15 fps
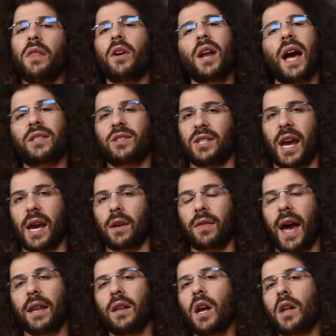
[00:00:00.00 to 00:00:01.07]
They're not saying
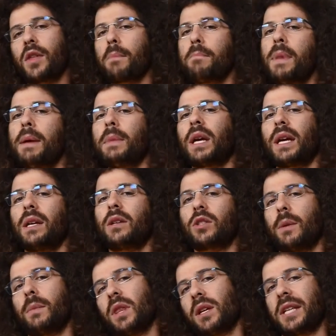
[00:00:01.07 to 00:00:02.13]
that. They're mimicking
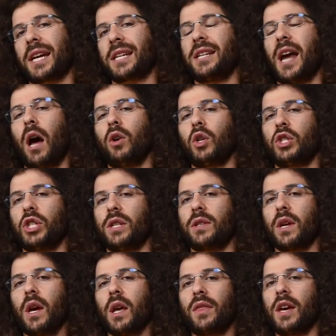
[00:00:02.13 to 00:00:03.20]
some of the
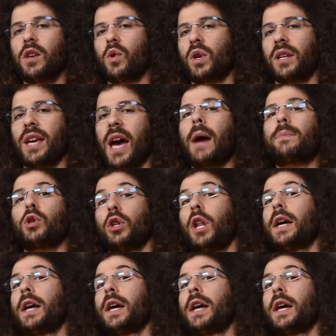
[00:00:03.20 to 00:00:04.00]
technologies that you can capture,